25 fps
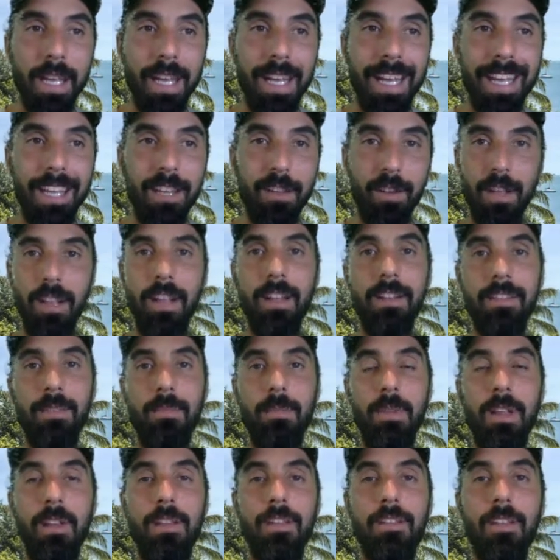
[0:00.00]
you can get
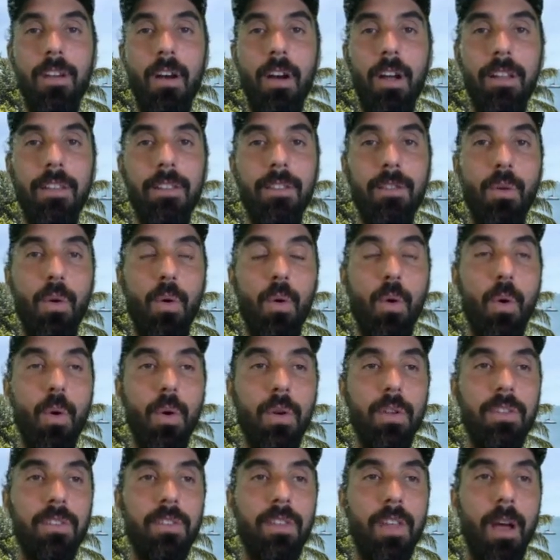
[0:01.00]
some insights
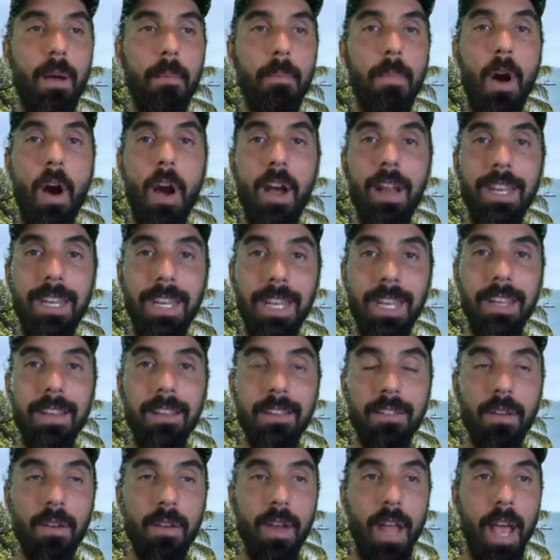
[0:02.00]
or some
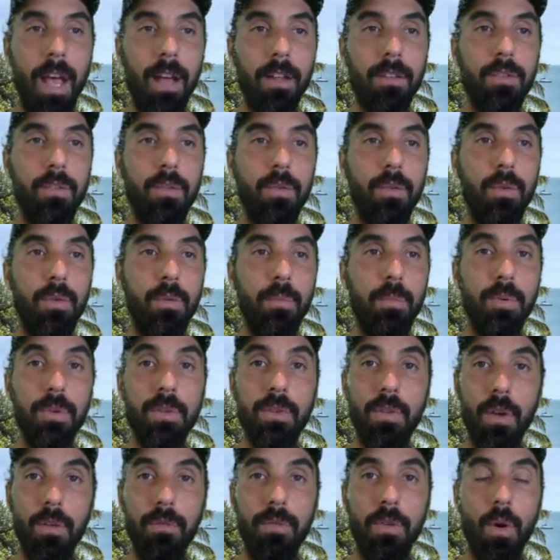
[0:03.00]
ideas on how to
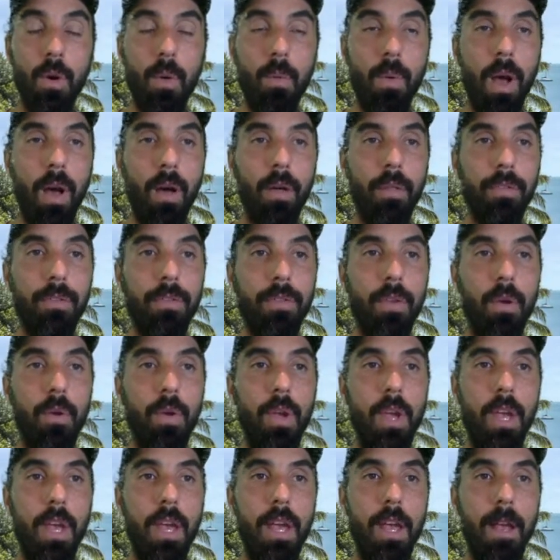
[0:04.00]
preserve your wealth. So
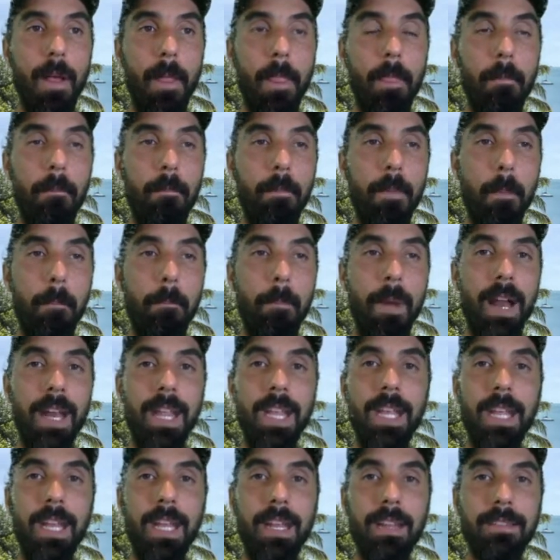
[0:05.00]

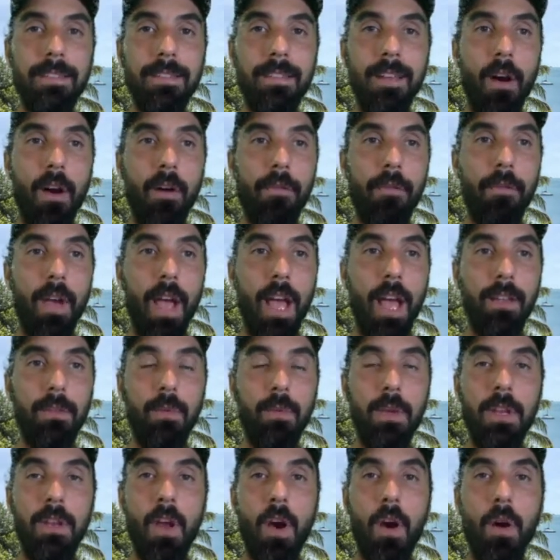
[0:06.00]
money in itself, as
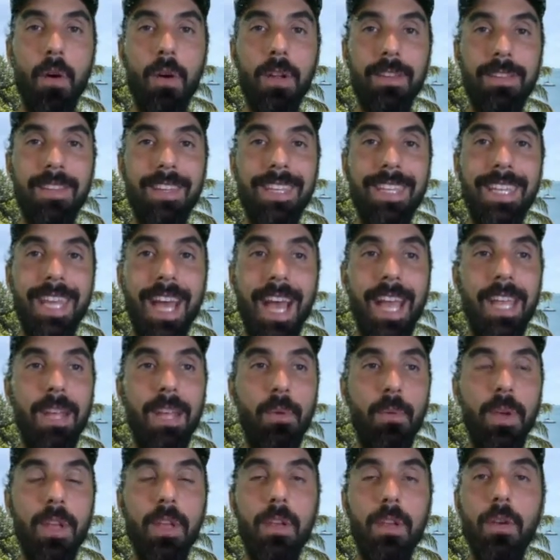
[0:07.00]
we know it today,
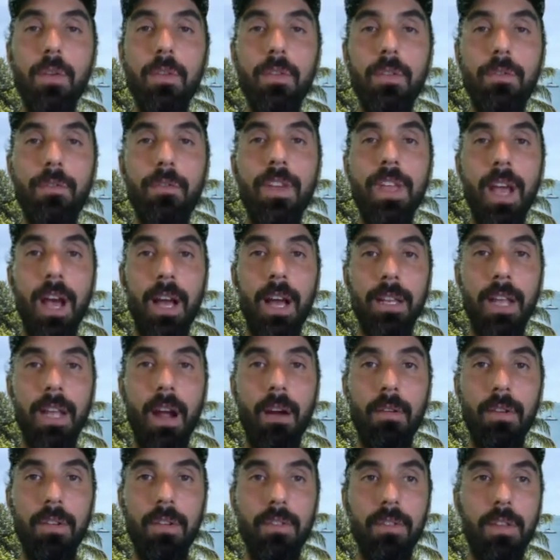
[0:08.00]
we use fiat
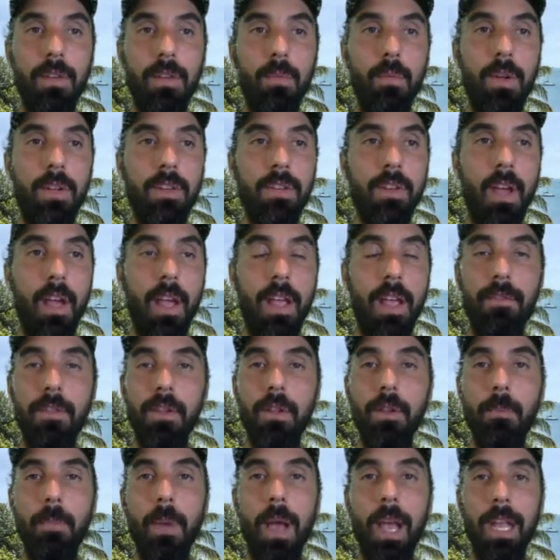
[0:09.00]
currency, which if
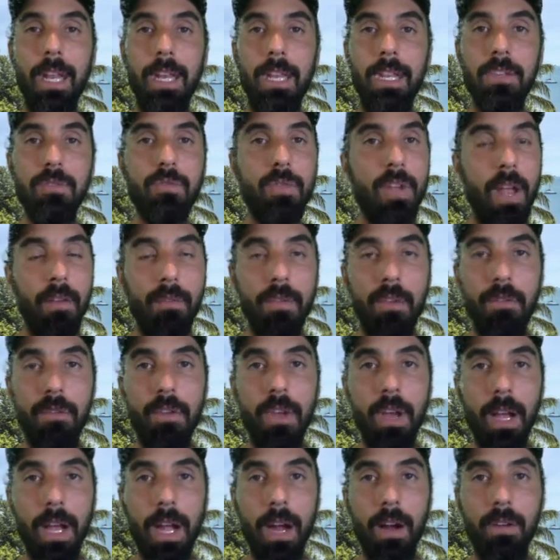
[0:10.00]
you look back in history, every
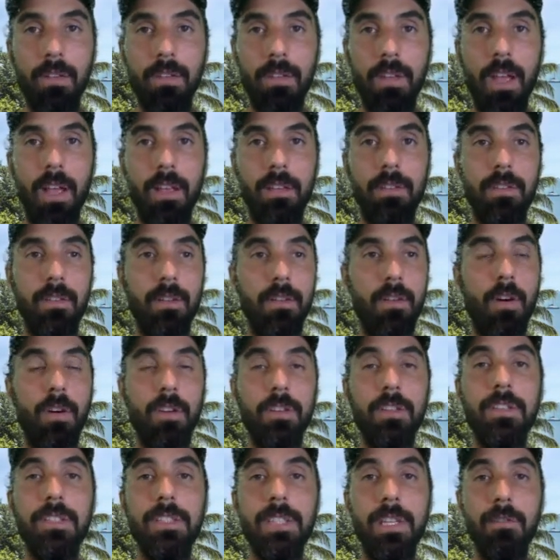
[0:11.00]
fiat currency has
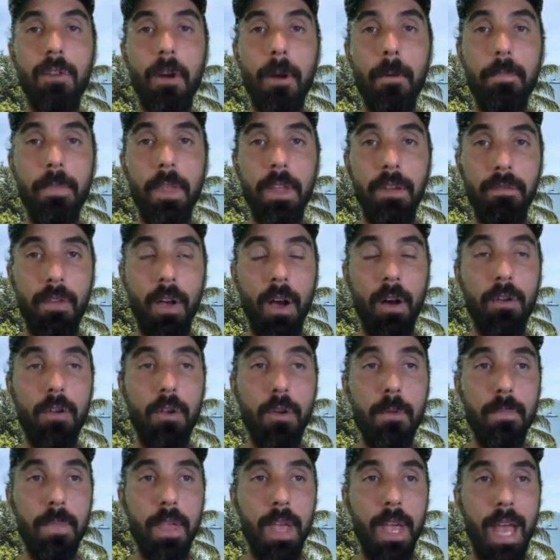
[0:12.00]
gone to zero in
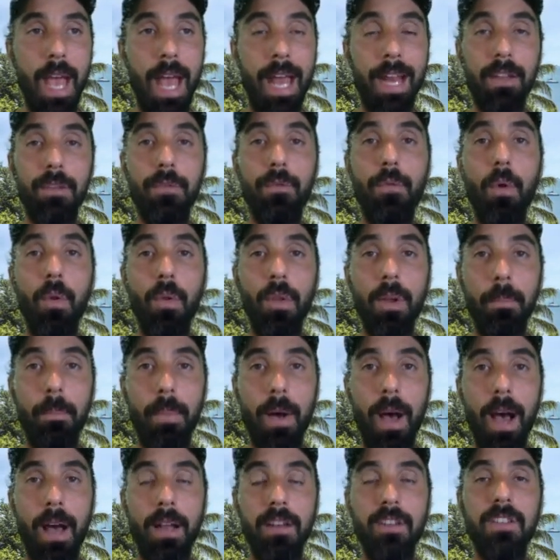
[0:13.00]
value and has fallen
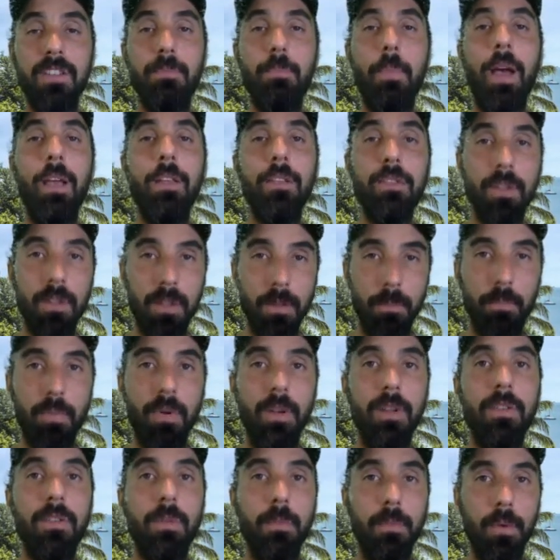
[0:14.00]
apart just based on the
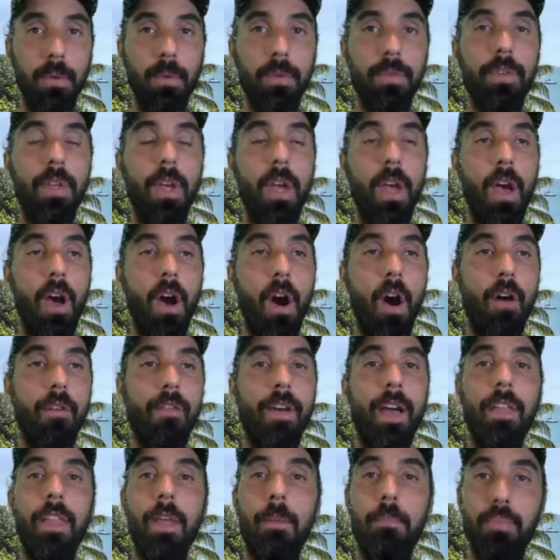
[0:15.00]
principles of
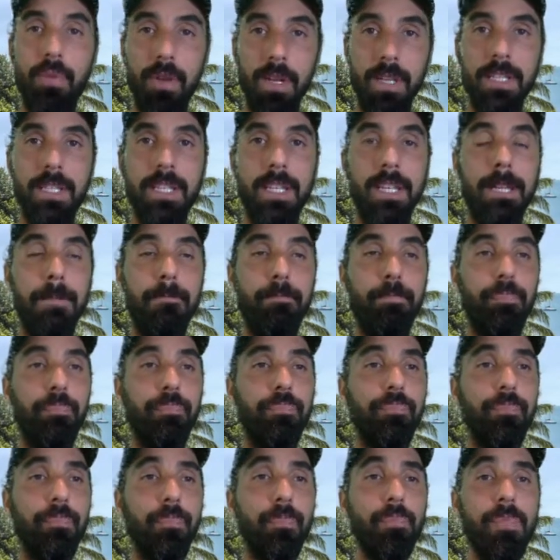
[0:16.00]
how they print it
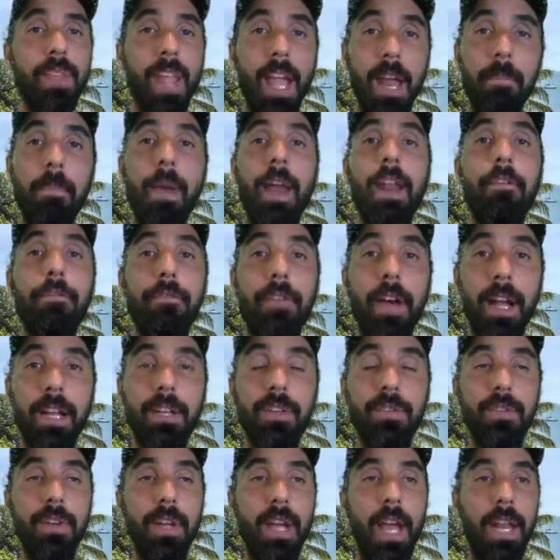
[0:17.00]
and
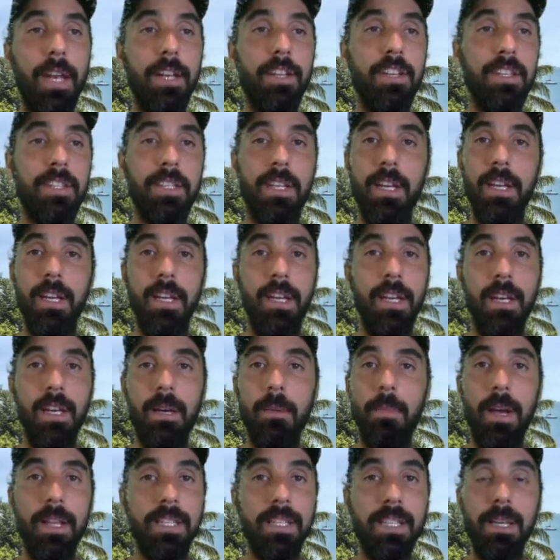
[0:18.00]
manufacture it and just
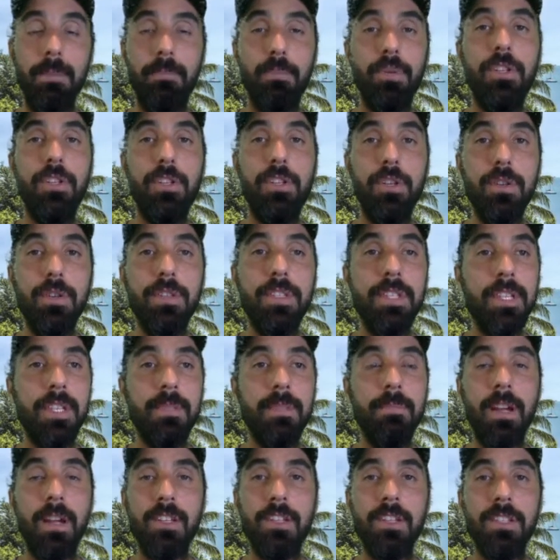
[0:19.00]
basically produce it
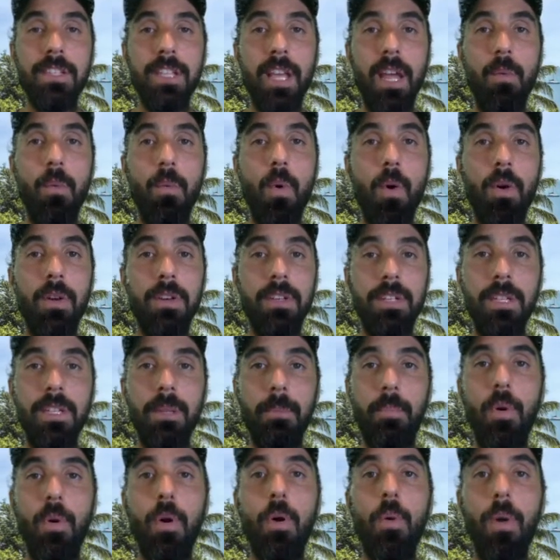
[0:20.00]
as much as they want to the
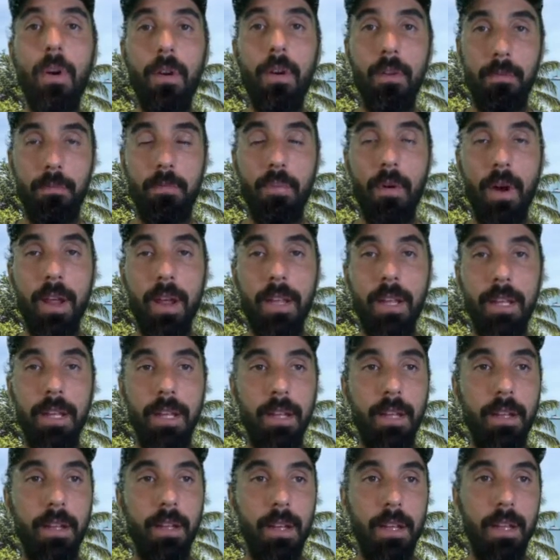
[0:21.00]
point where
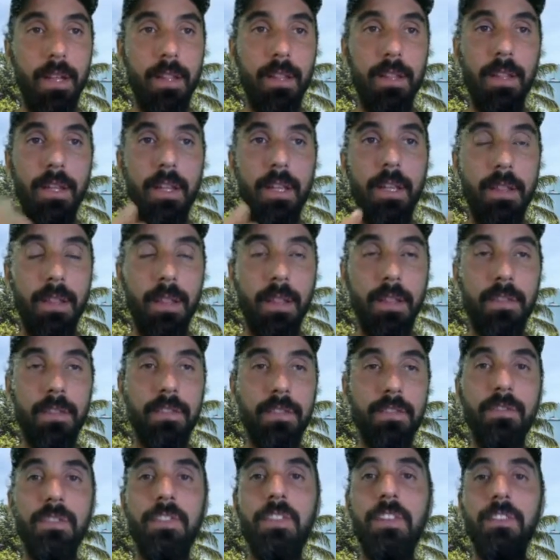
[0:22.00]
breaking the
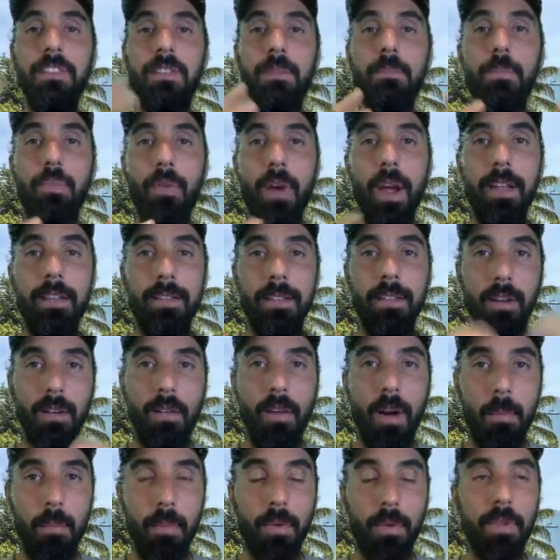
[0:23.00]
system breaks and
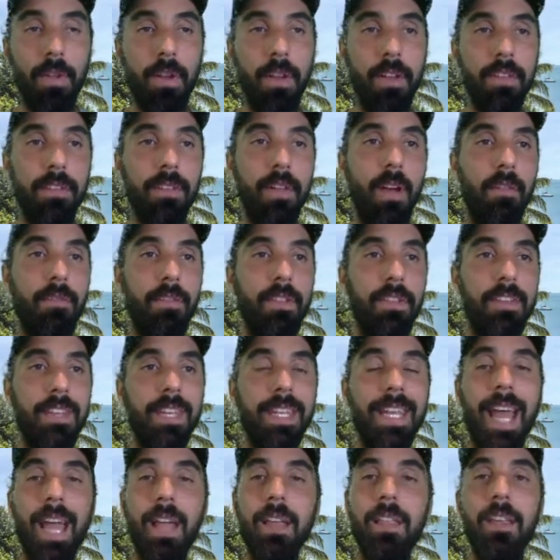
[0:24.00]
crumbles on itself. And
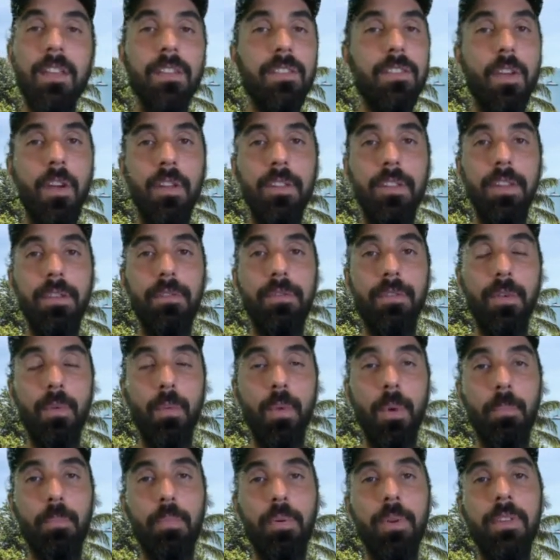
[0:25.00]
today there's no different.
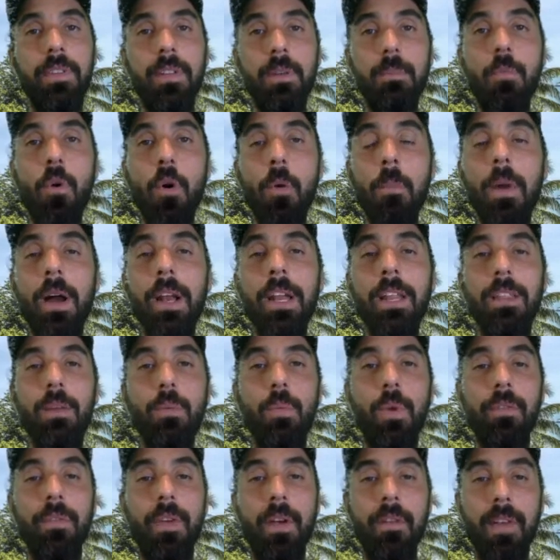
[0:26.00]
We're printing more money than
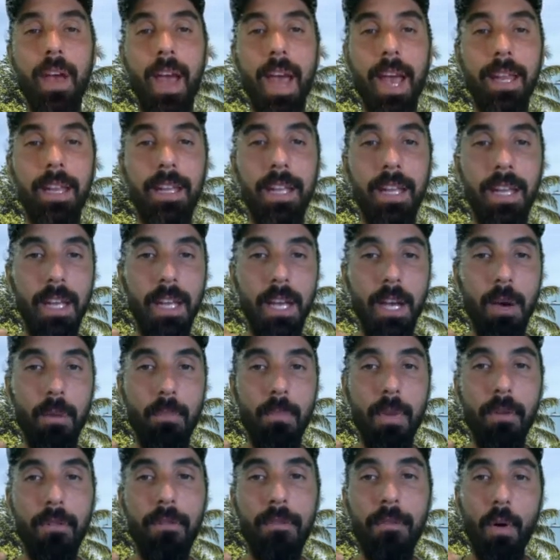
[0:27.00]
we've ever had
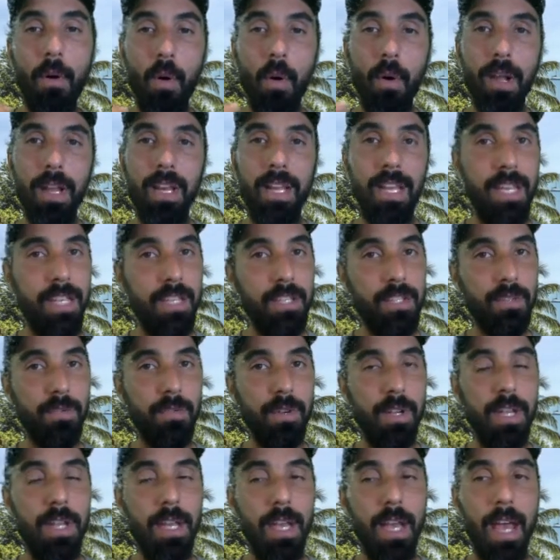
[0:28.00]
before in
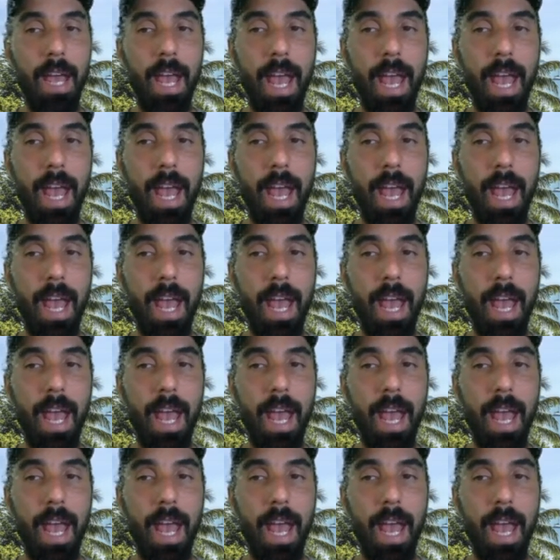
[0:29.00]
history.